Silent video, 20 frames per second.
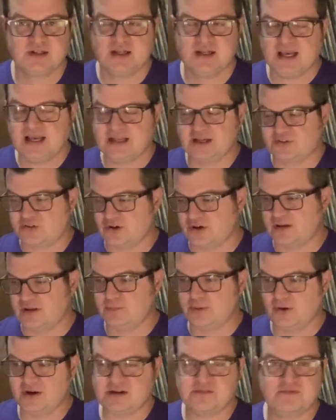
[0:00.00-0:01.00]
and a turning
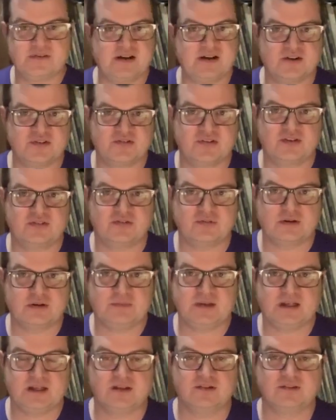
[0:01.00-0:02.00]
point in Fender's history,
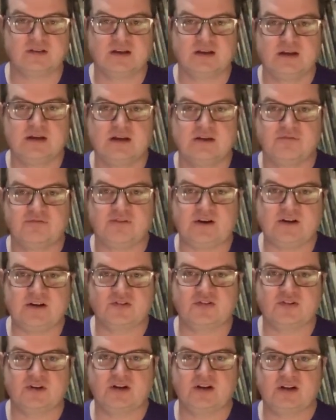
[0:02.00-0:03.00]
because Fender
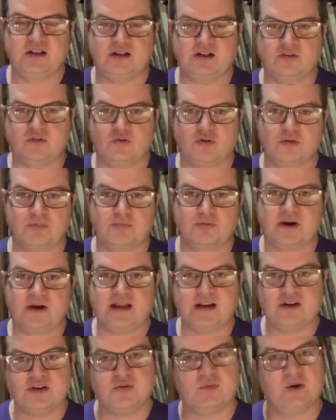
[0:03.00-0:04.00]
started to
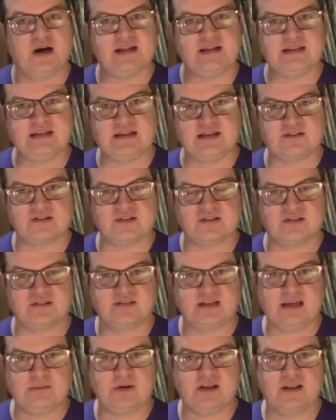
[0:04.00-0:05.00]
incorporate new ideas in the
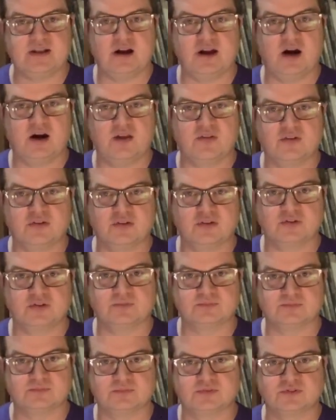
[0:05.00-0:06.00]
same way that other
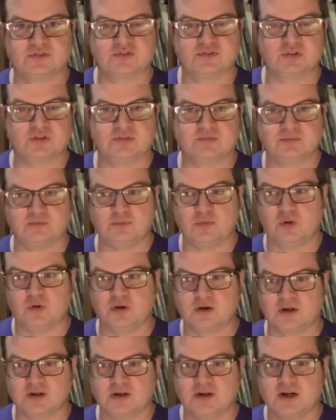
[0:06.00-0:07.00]
sort of
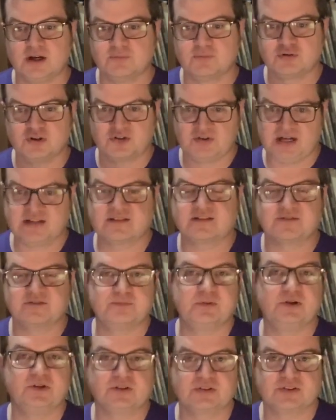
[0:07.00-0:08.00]
more progressive
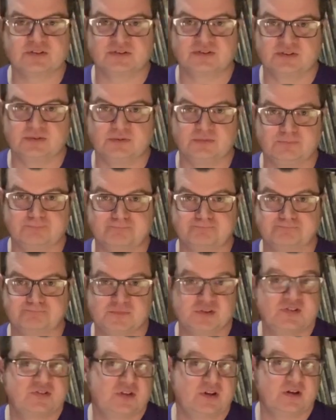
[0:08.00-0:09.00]
builders
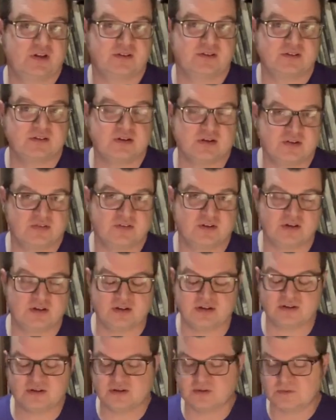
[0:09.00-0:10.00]
started
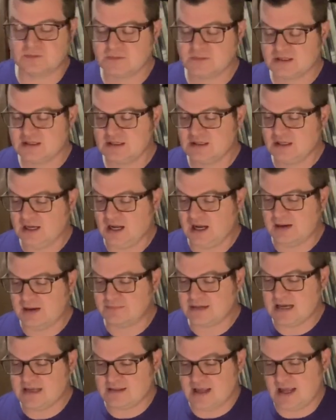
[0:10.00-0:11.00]
to do.
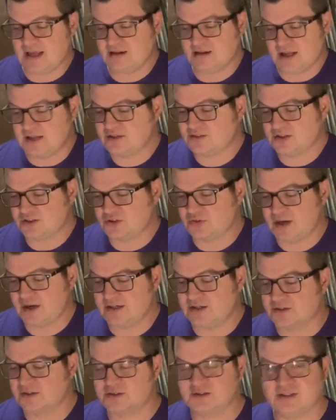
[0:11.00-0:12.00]
And to a
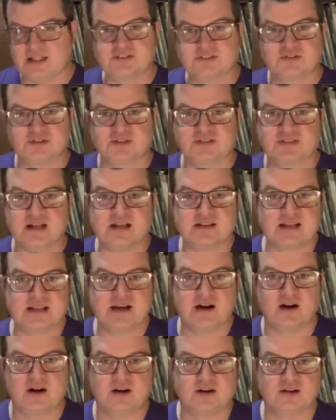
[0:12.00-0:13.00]
greater or lesser extent,
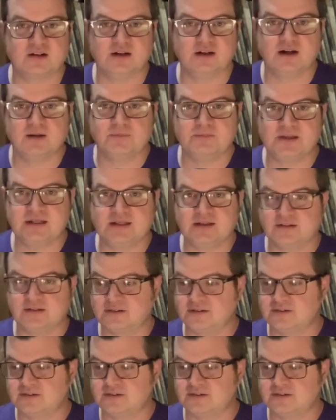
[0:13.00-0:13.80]
they are a big